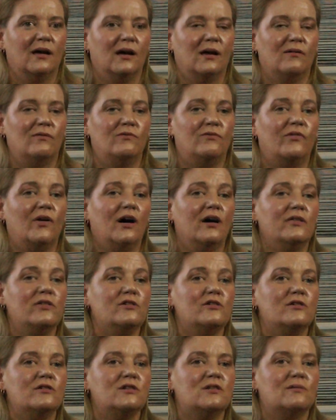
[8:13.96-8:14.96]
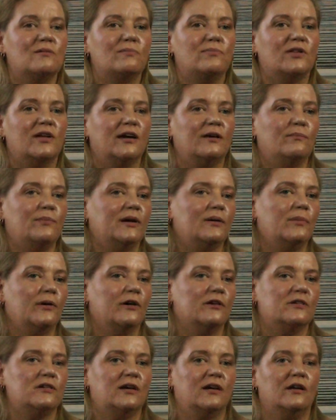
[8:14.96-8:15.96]
Fathers play a big
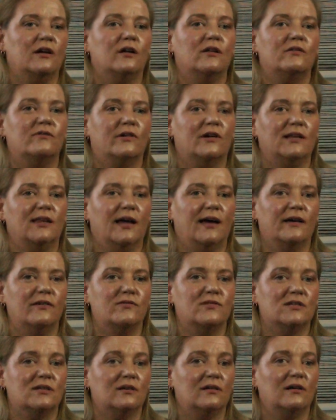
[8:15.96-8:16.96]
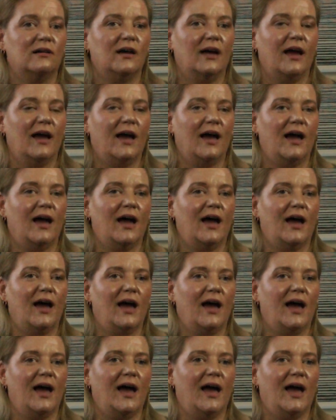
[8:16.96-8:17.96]
part in all of our lives,
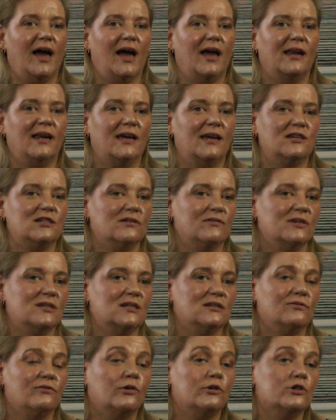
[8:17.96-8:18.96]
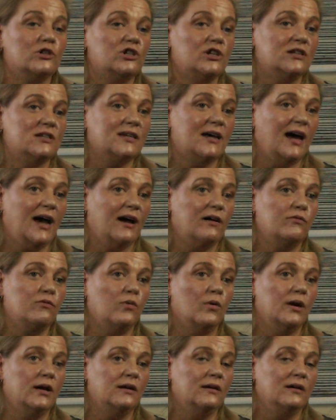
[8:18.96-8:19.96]
and each of us is fortunate to have
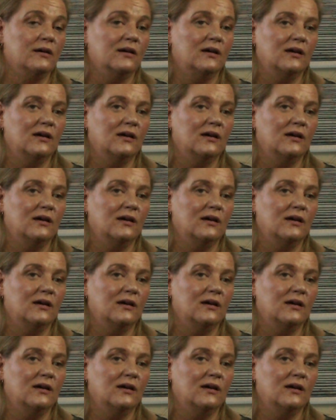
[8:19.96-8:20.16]
one.